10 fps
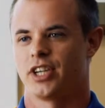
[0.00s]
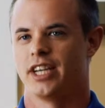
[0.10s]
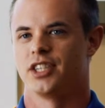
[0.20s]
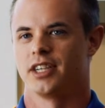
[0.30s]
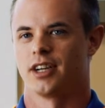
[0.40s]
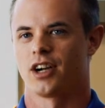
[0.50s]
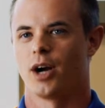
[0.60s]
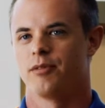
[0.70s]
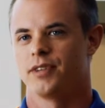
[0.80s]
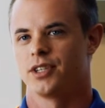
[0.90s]
changing a
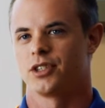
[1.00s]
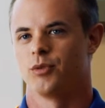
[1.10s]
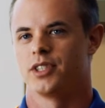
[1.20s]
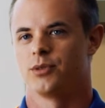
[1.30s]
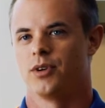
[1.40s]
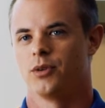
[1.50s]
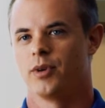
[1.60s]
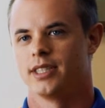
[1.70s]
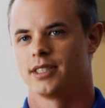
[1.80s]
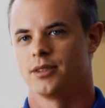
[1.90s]
carbon filter, which is one of the
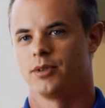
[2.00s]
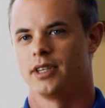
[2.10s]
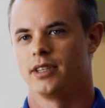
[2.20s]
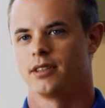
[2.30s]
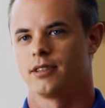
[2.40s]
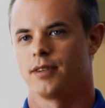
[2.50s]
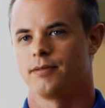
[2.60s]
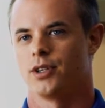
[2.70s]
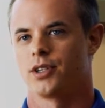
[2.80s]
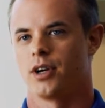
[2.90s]
ways that we
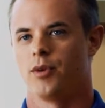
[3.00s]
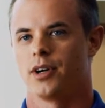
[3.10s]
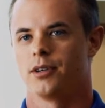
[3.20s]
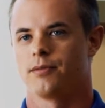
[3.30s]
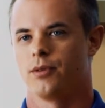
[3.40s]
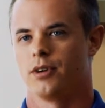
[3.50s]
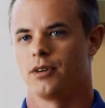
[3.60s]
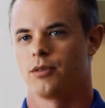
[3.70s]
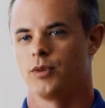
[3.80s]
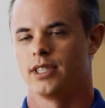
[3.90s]
filter our water before
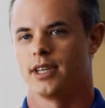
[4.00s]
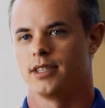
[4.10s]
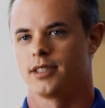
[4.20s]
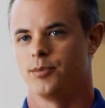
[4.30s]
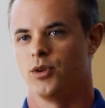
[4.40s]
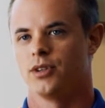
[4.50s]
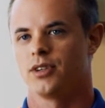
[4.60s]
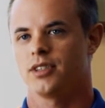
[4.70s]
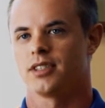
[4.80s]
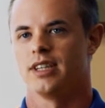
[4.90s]
we send it to the boilers.